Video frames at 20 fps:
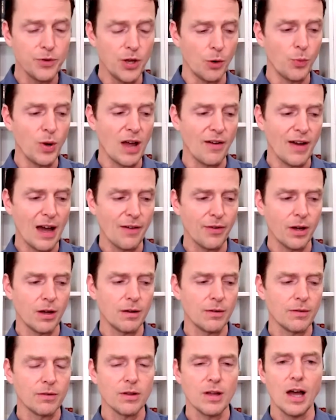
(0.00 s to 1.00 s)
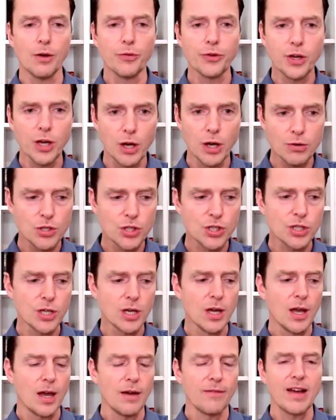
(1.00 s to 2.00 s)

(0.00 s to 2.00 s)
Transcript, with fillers: you know, we have a health coach.